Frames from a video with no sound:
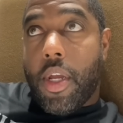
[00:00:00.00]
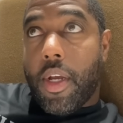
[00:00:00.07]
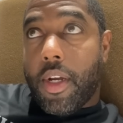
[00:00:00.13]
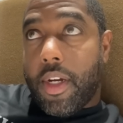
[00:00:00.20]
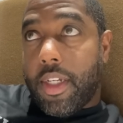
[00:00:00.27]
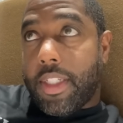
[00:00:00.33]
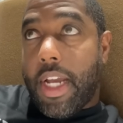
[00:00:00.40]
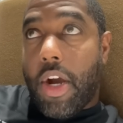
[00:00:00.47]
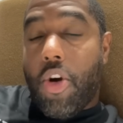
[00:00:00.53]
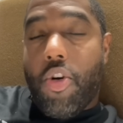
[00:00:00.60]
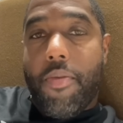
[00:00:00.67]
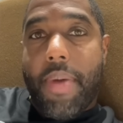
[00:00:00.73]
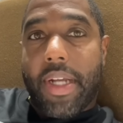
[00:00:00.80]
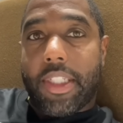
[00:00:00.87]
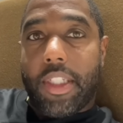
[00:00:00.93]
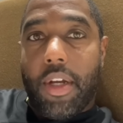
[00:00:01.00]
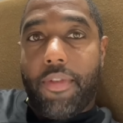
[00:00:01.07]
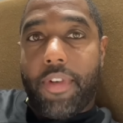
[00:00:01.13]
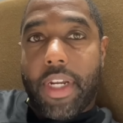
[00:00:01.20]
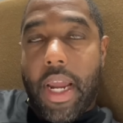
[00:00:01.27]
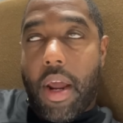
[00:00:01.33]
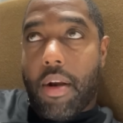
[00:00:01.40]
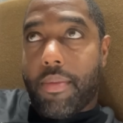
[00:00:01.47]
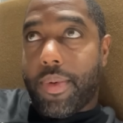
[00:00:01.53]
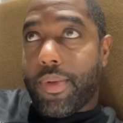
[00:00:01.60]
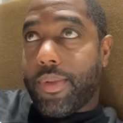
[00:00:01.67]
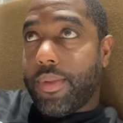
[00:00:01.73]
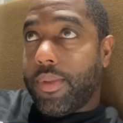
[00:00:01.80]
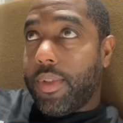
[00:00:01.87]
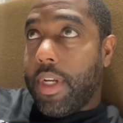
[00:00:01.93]
Because I hold myself accountable.
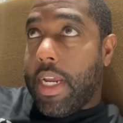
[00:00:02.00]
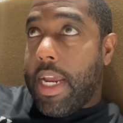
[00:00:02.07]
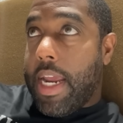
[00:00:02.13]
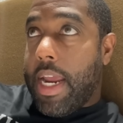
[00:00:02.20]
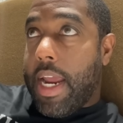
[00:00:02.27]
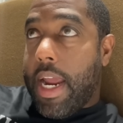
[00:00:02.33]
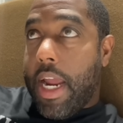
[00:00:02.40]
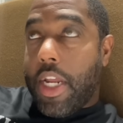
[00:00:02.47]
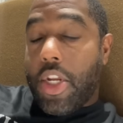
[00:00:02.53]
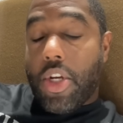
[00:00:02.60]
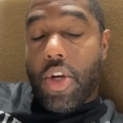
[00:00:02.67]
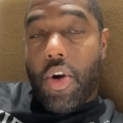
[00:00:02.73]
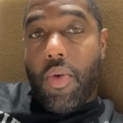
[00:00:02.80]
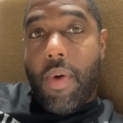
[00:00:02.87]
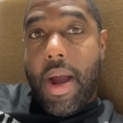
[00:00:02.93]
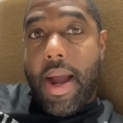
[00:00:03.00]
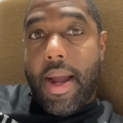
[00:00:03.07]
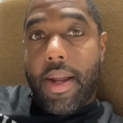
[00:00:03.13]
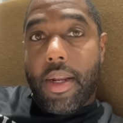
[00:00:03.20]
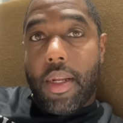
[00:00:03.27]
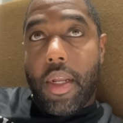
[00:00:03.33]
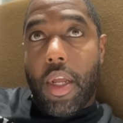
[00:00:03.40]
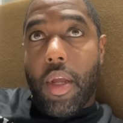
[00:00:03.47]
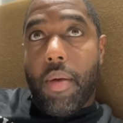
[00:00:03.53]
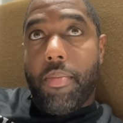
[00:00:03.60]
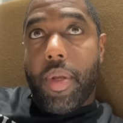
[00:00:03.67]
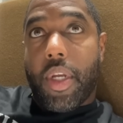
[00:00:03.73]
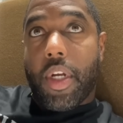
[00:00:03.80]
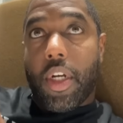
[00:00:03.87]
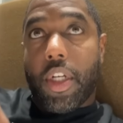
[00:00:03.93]
And you know why?
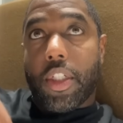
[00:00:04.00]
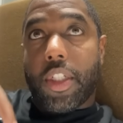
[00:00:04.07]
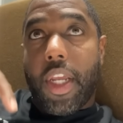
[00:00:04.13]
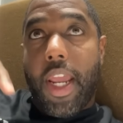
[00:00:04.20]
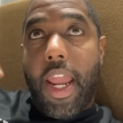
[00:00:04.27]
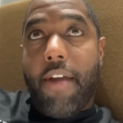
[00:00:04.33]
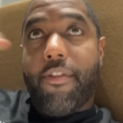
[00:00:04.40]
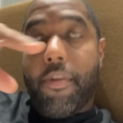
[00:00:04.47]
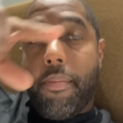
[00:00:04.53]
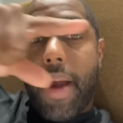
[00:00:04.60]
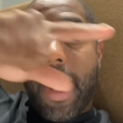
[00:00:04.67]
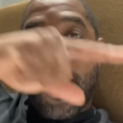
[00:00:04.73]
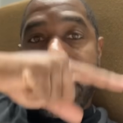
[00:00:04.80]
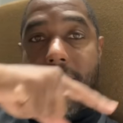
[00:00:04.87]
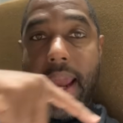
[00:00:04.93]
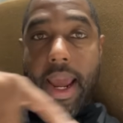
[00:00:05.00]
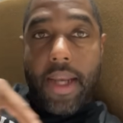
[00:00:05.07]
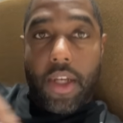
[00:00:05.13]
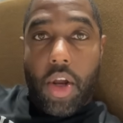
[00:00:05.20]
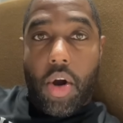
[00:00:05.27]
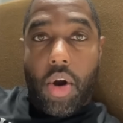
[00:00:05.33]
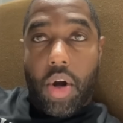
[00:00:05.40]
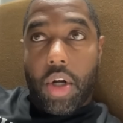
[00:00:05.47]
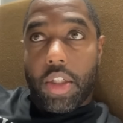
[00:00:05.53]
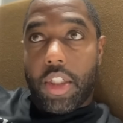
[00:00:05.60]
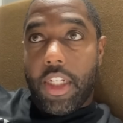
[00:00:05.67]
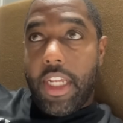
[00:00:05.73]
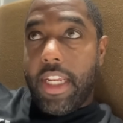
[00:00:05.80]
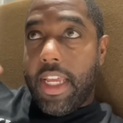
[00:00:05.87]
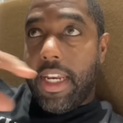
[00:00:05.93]
Because everybody at large.
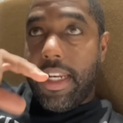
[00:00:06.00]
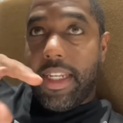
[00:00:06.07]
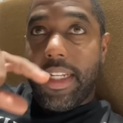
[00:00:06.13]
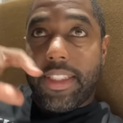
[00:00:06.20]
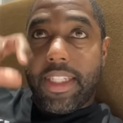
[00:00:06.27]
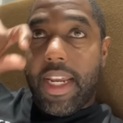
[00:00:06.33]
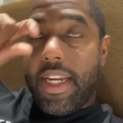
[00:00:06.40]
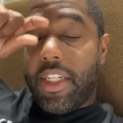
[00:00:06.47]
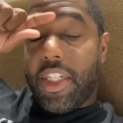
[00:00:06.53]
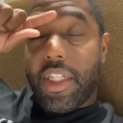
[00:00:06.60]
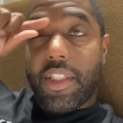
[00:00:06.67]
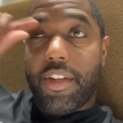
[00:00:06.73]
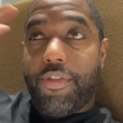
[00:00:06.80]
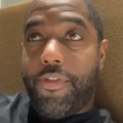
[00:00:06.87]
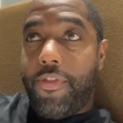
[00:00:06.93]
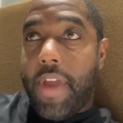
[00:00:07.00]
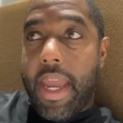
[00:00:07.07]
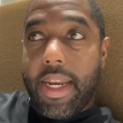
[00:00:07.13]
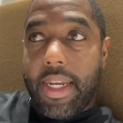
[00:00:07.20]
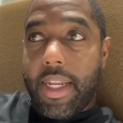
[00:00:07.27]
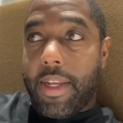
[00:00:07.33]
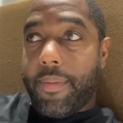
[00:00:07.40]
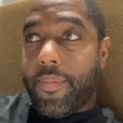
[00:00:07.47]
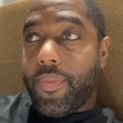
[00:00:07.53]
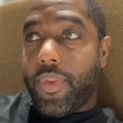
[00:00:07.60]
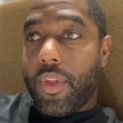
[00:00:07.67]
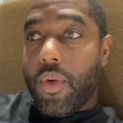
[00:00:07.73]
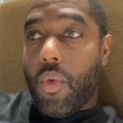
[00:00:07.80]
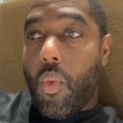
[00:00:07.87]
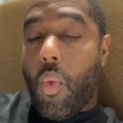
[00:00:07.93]
It, it, this ain't just affecting
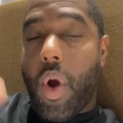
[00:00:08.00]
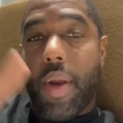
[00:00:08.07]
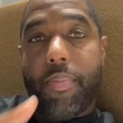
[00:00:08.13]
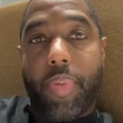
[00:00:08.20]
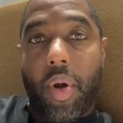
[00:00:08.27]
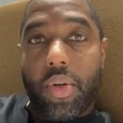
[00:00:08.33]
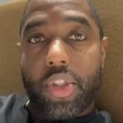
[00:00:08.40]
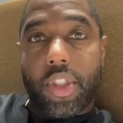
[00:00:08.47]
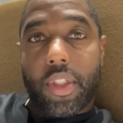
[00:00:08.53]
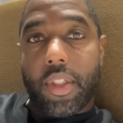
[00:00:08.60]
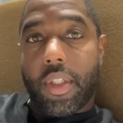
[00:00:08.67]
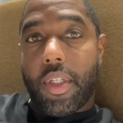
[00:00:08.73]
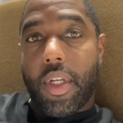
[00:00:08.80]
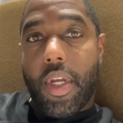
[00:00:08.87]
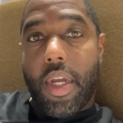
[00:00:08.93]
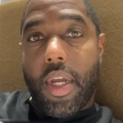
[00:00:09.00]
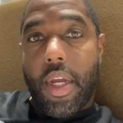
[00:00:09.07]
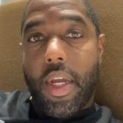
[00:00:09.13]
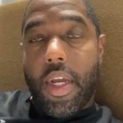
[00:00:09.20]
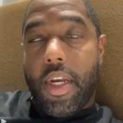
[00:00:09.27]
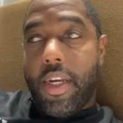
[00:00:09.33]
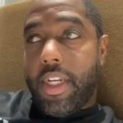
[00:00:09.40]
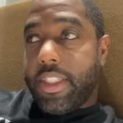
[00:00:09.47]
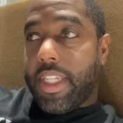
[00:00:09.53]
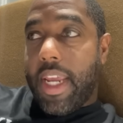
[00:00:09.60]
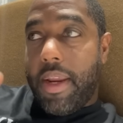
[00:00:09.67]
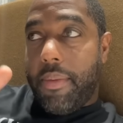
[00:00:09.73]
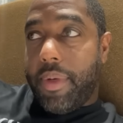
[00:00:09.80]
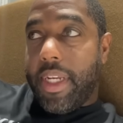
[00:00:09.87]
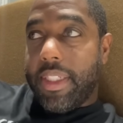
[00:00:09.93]
one person. This
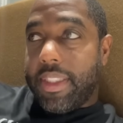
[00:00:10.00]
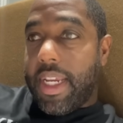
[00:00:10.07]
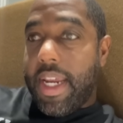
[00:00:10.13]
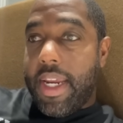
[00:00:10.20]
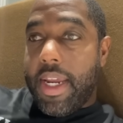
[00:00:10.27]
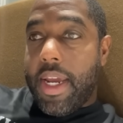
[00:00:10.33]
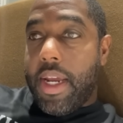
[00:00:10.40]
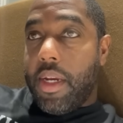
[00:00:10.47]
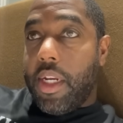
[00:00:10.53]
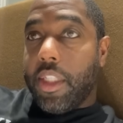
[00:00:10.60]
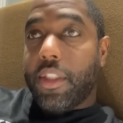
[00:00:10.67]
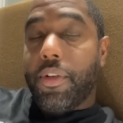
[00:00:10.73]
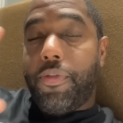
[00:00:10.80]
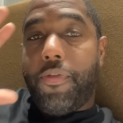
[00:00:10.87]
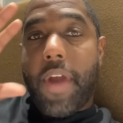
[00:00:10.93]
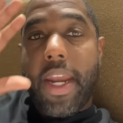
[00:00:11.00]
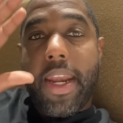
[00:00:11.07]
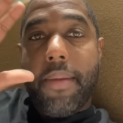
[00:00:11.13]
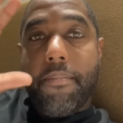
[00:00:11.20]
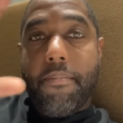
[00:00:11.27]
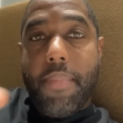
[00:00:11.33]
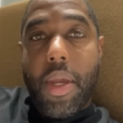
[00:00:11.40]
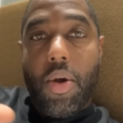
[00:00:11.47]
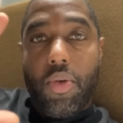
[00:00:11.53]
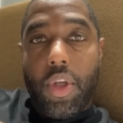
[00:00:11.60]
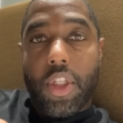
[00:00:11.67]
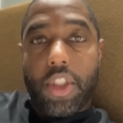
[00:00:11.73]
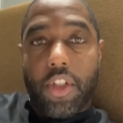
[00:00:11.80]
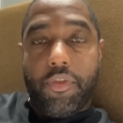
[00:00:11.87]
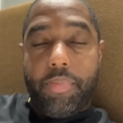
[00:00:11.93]
ain't this ain't this affecting
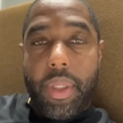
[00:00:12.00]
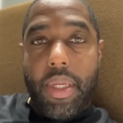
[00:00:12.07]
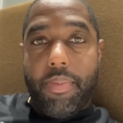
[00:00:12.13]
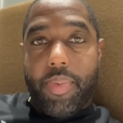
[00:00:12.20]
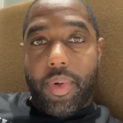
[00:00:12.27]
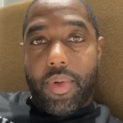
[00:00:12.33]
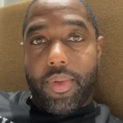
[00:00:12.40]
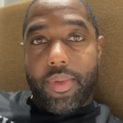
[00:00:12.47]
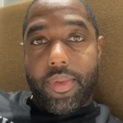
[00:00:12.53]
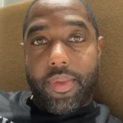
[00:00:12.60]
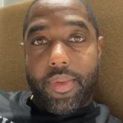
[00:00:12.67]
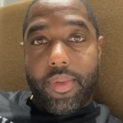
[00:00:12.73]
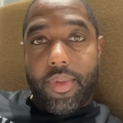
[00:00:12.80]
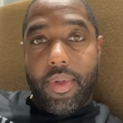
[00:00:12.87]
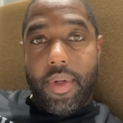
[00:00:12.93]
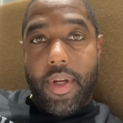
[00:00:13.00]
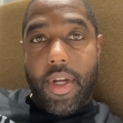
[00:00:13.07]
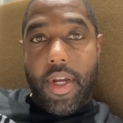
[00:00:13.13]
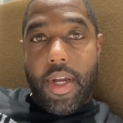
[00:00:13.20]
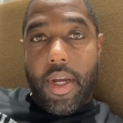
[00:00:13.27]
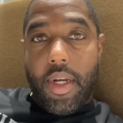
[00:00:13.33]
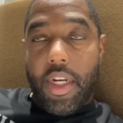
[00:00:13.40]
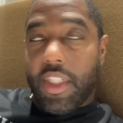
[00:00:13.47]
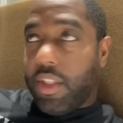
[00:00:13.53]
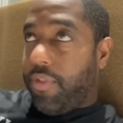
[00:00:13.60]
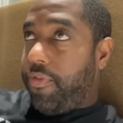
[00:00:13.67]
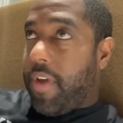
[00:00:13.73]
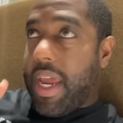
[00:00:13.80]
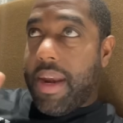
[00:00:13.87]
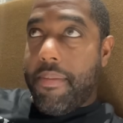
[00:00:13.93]
millions of people. This
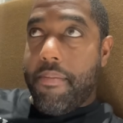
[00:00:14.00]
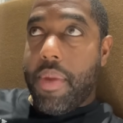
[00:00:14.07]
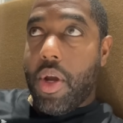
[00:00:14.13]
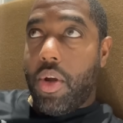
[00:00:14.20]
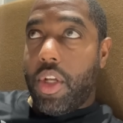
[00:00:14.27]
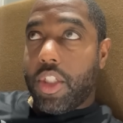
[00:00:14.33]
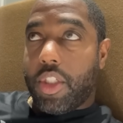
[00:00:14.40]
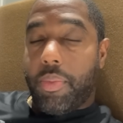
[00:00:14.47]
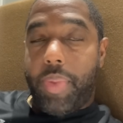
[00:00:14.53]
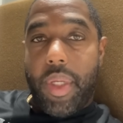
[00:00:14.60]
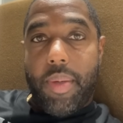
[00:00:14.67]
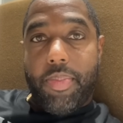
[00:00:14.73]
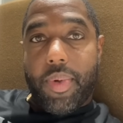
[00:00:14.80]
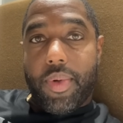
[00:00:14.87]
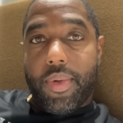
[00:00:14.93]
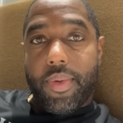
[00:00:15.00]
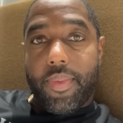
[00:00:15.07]
affecting millions of people.